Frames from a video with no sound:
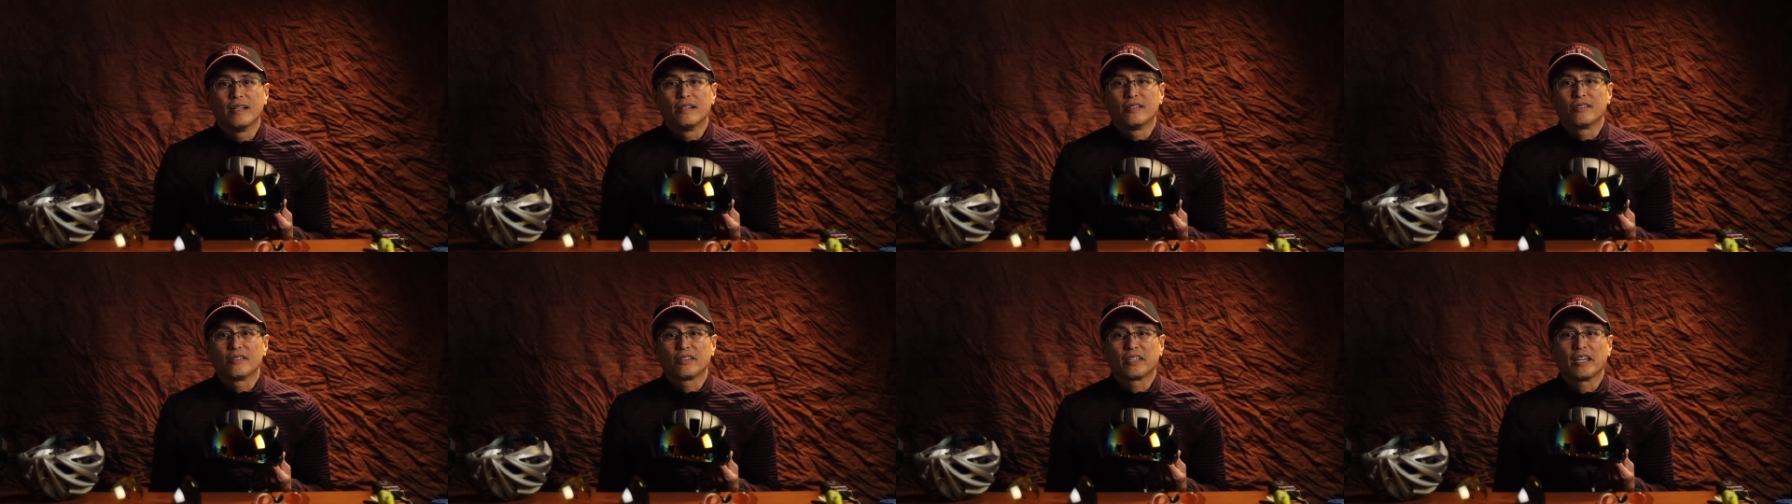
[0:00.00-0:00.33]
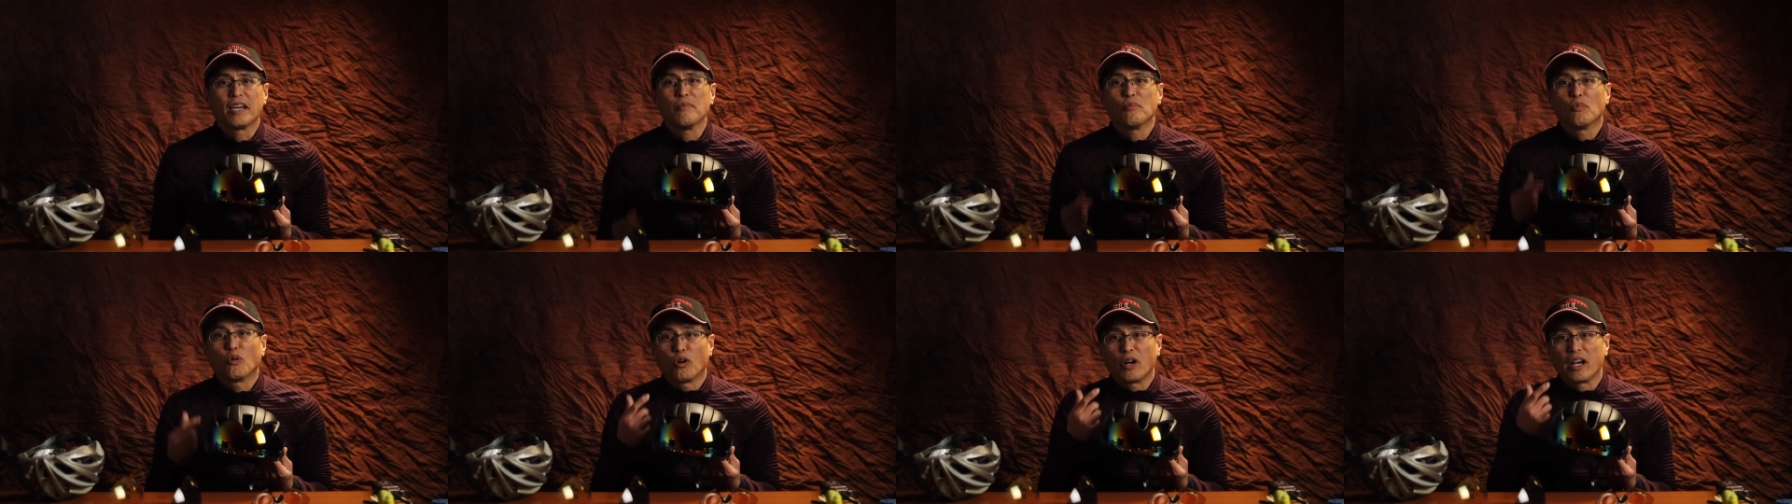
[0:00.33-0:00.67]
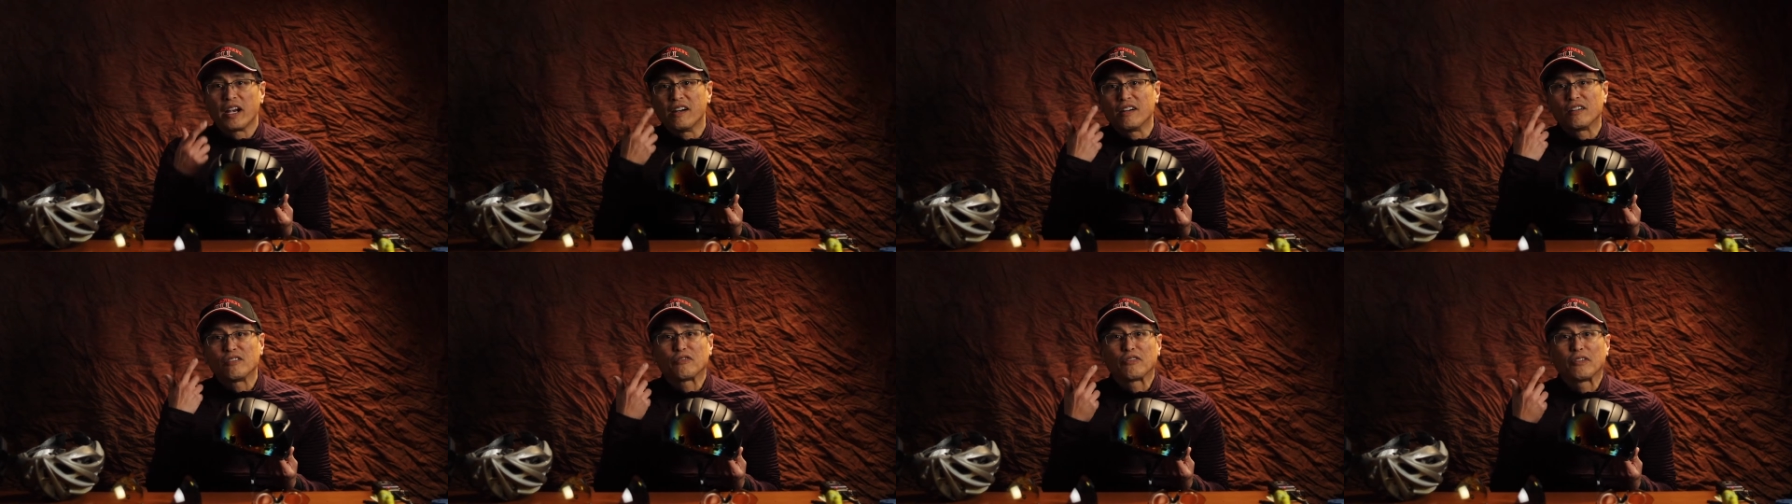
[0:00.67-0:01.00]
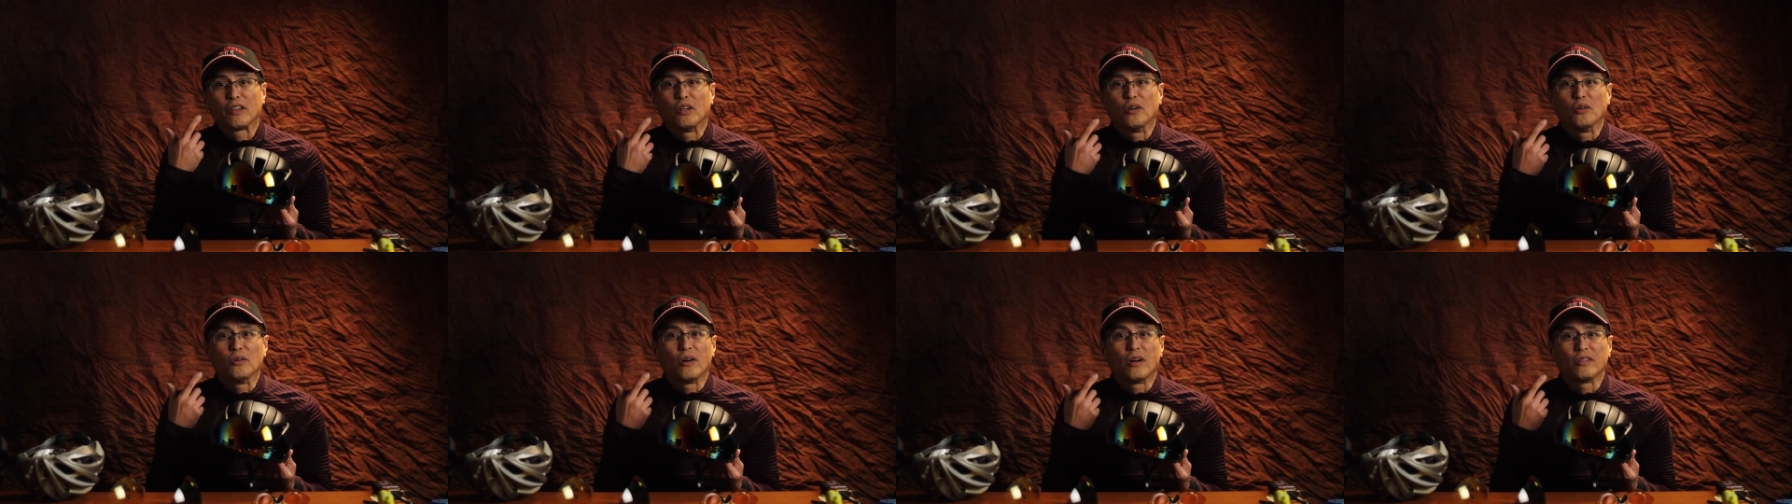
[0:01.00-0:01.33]
to get more
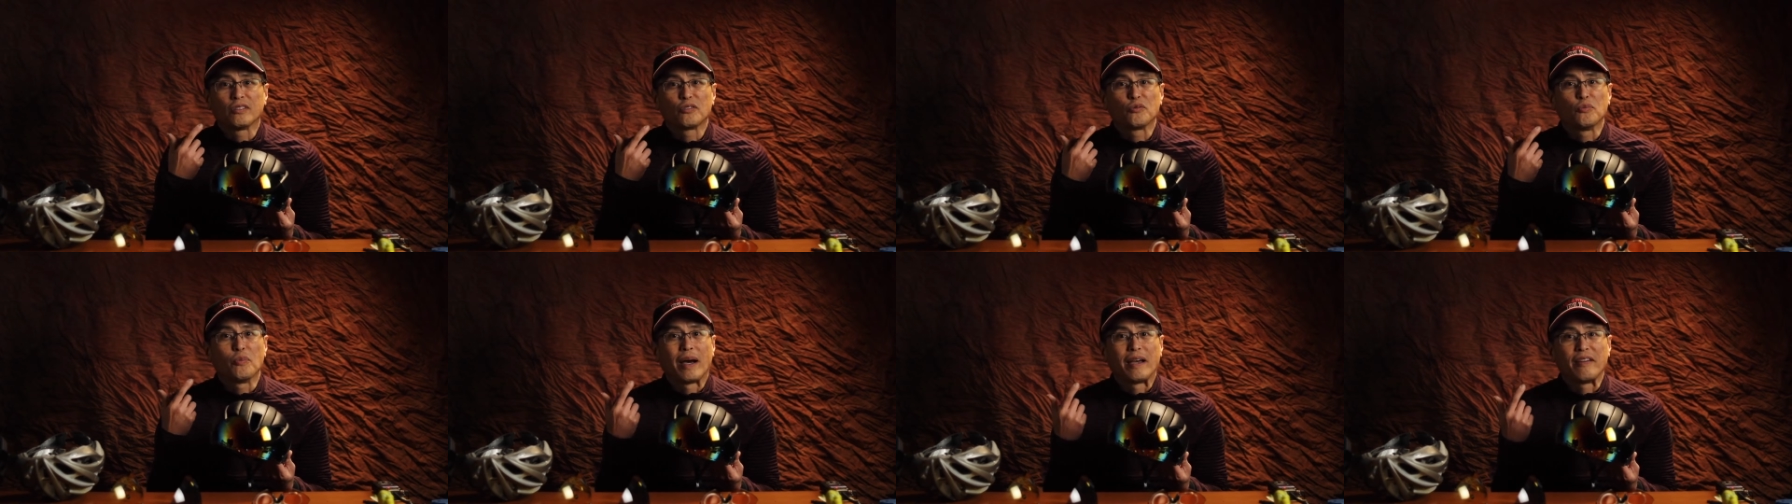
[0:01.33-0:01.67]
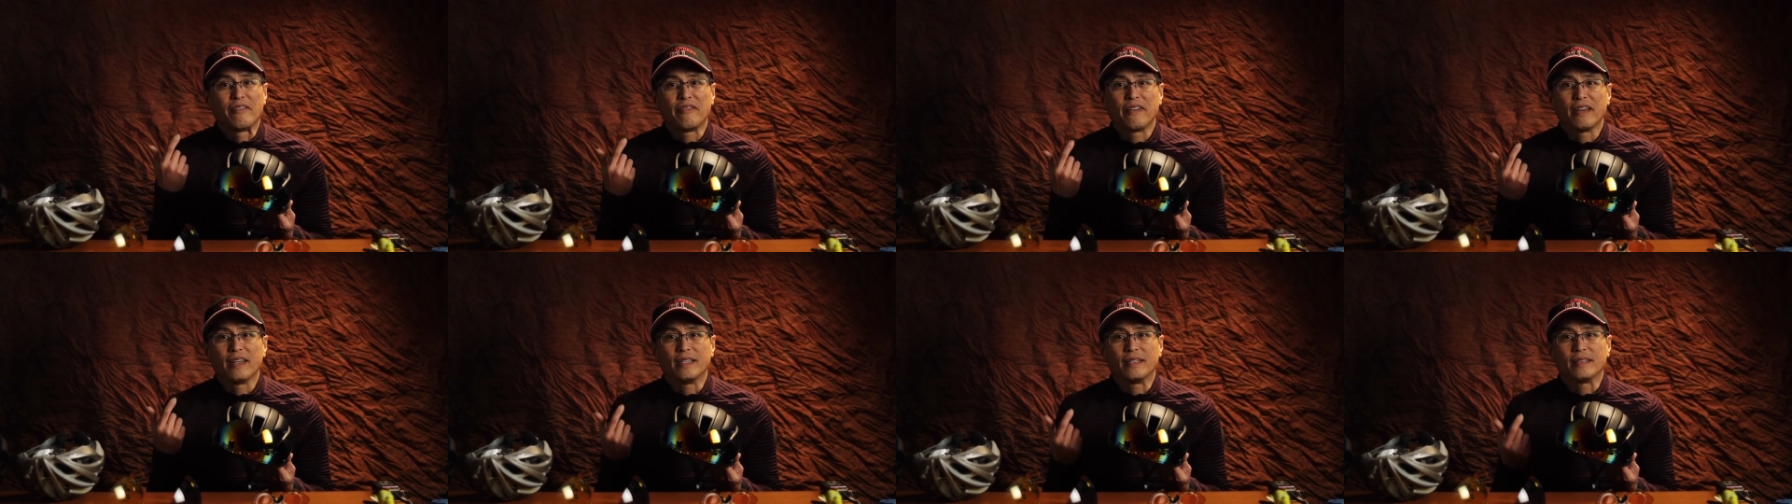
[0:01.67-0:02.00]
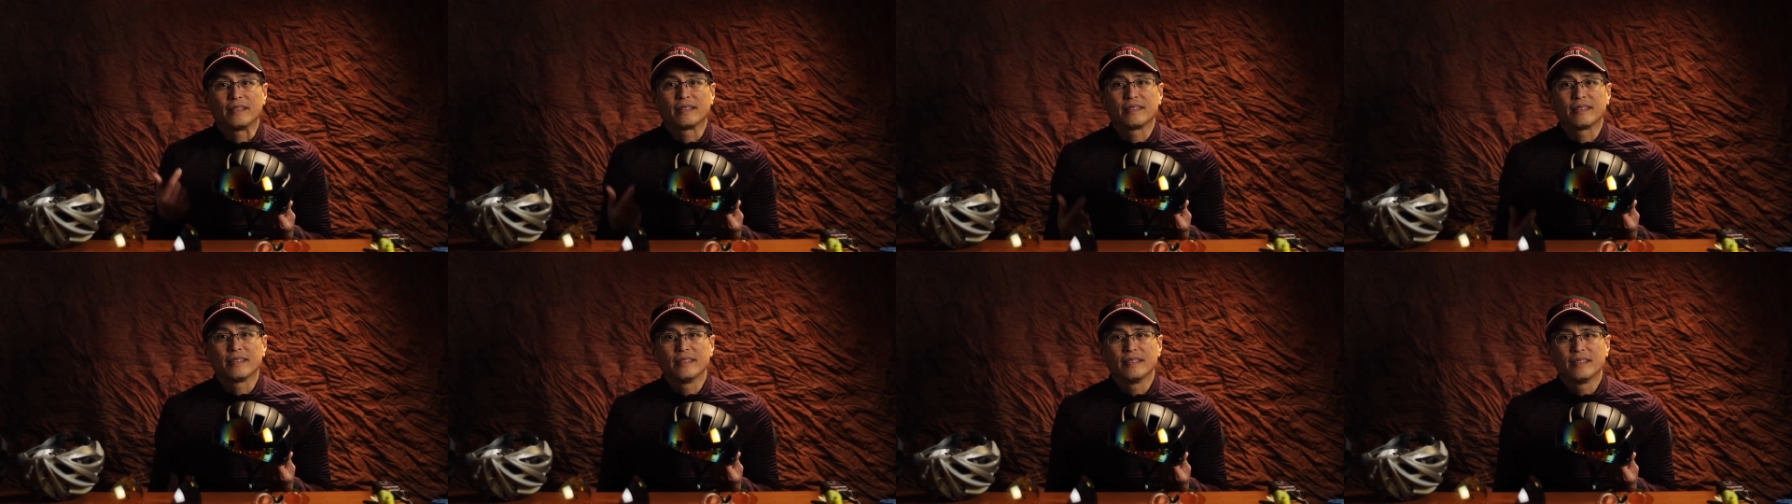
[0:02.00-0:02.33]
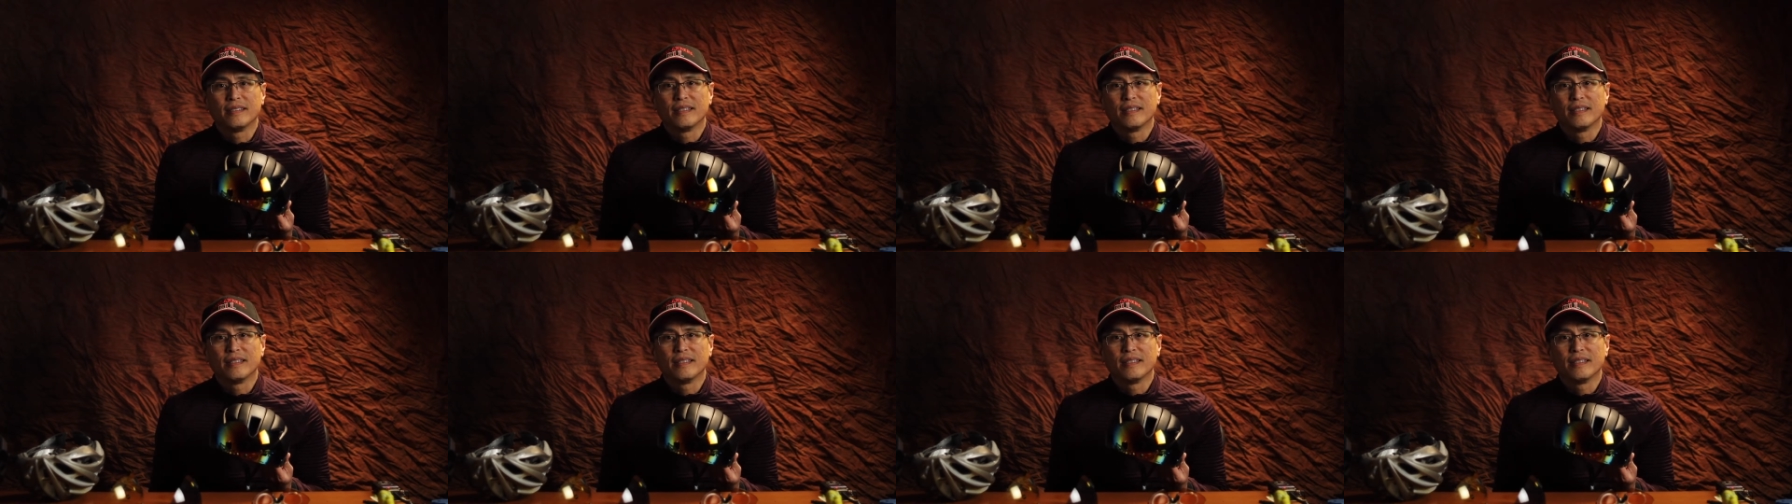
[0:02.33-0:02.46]
airflow to my face.